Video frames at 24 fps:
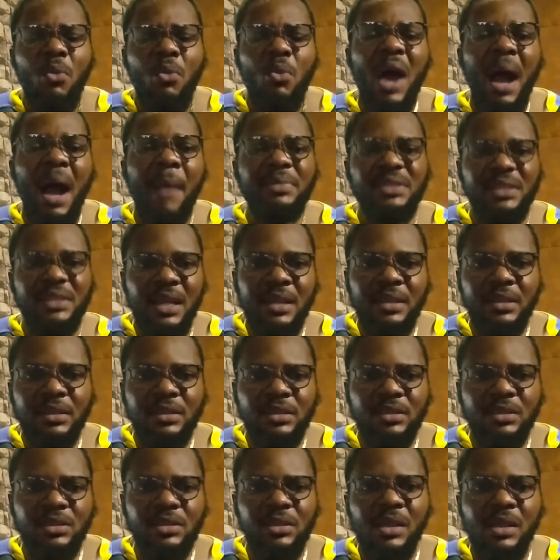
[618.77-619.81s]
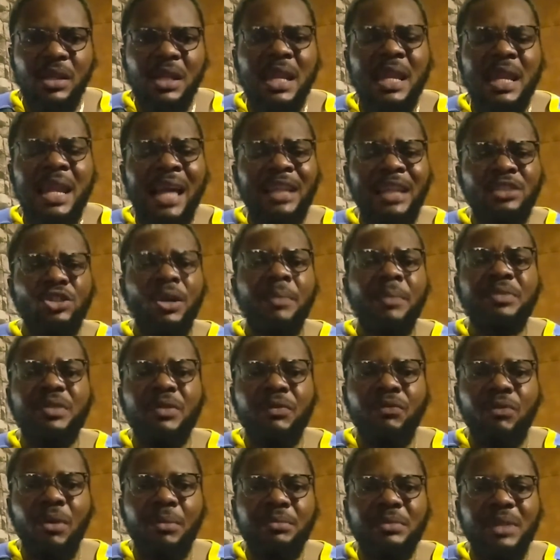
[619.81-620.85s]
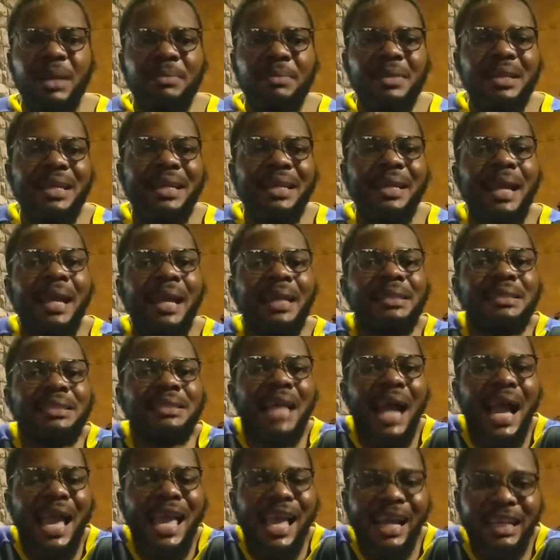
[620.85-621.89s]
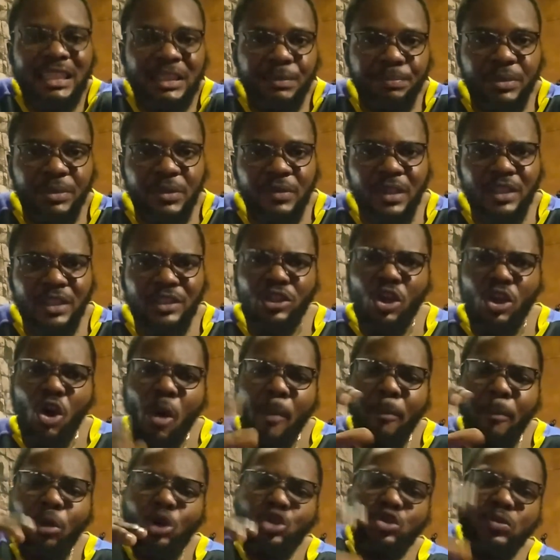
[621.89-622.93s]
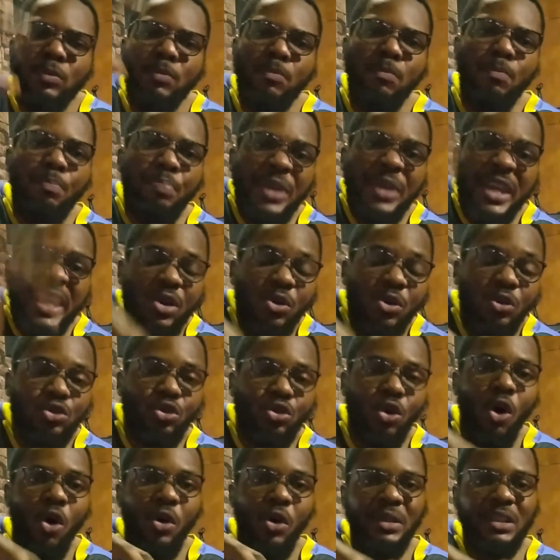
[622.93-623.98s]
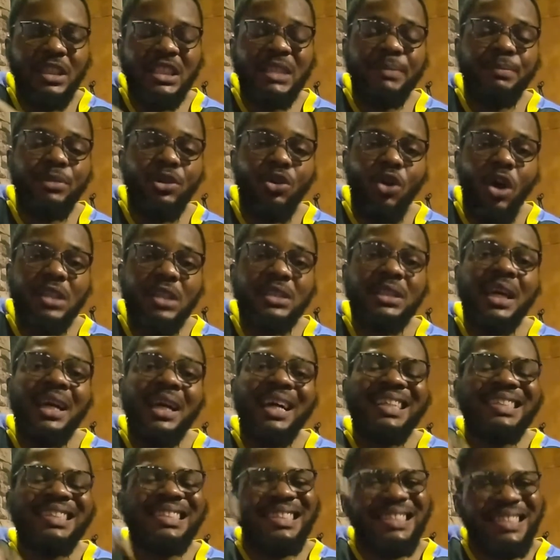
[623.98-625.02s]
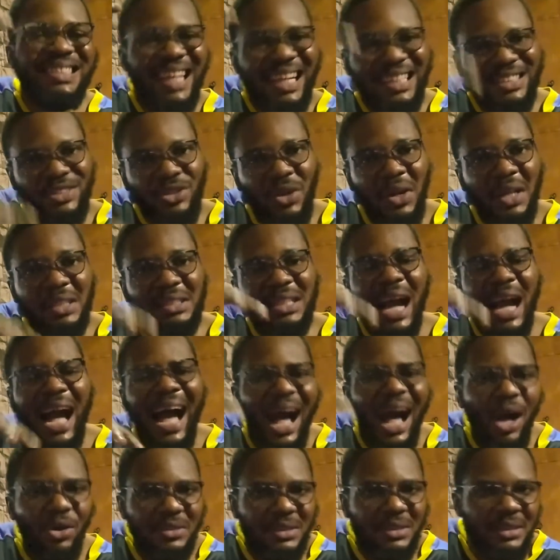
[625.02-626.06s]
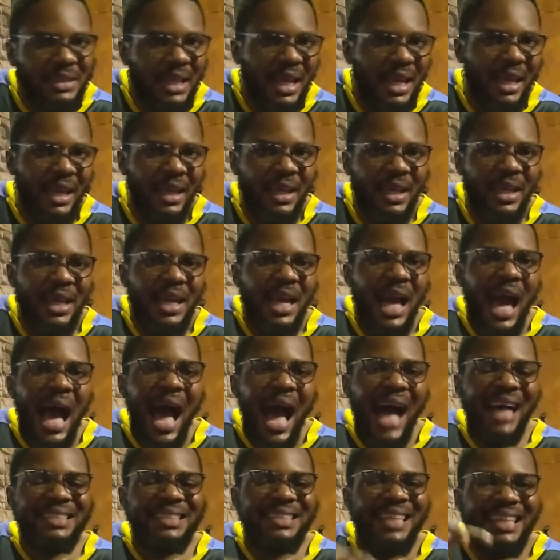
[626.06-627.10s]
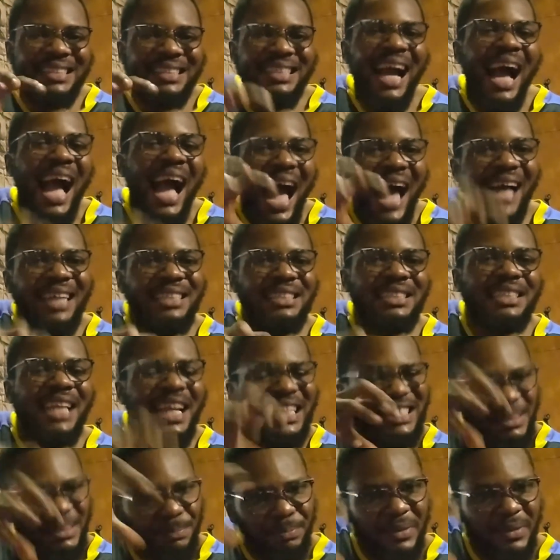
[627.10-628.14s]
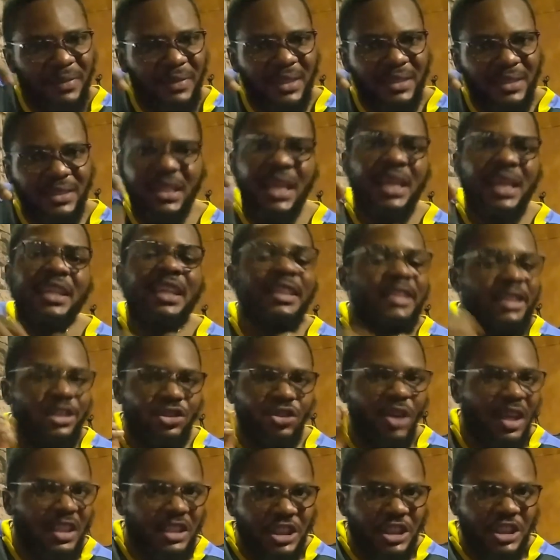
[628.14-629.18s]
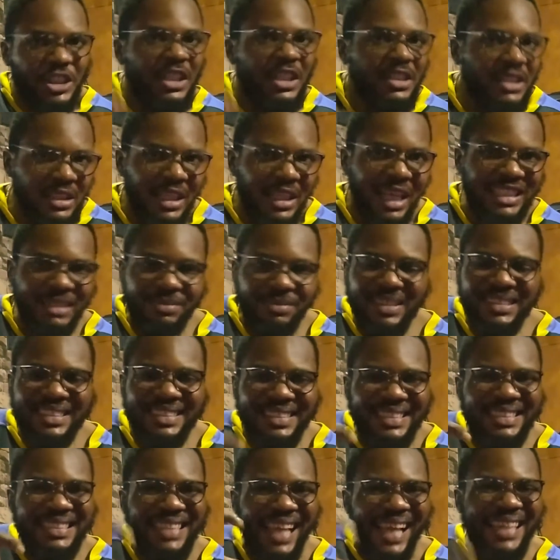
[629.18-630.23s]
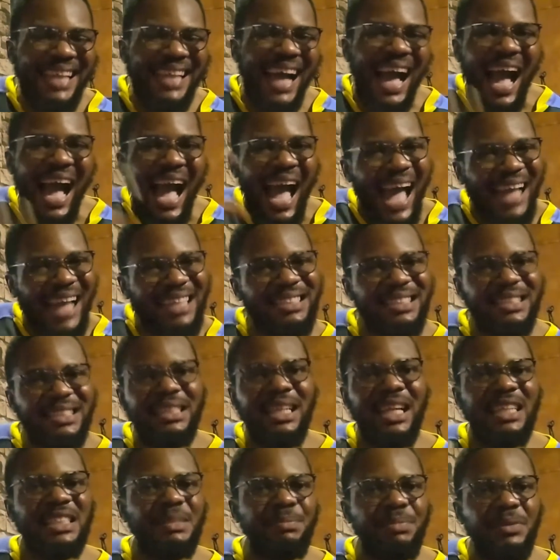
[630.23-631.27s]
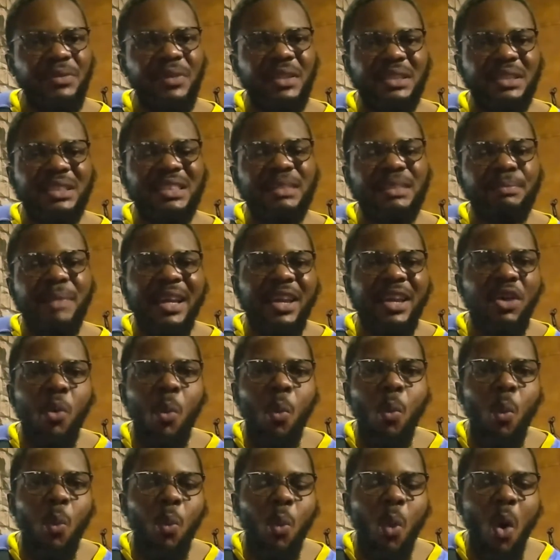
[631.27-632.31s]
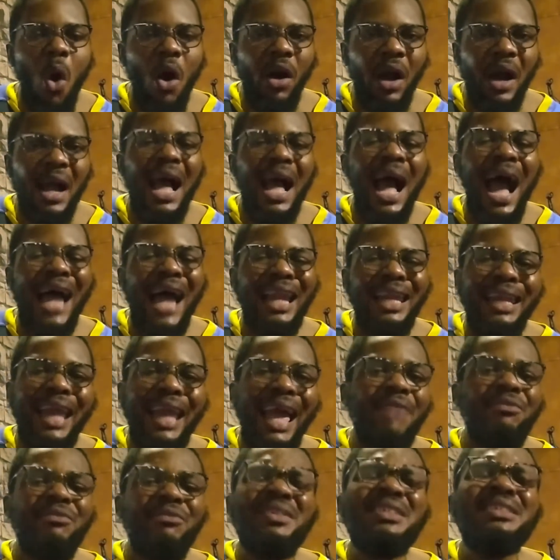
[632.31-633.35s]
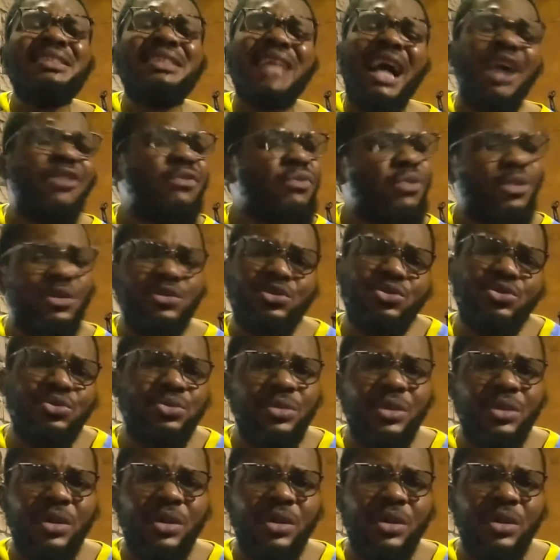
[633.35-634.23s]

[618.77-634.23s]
What I'm saying is, learn something from them, gain their experience, but build on it, because the technology out there has enhanced experience. It is not changing experience, it is enhancing experience. It is making work and life easier for you.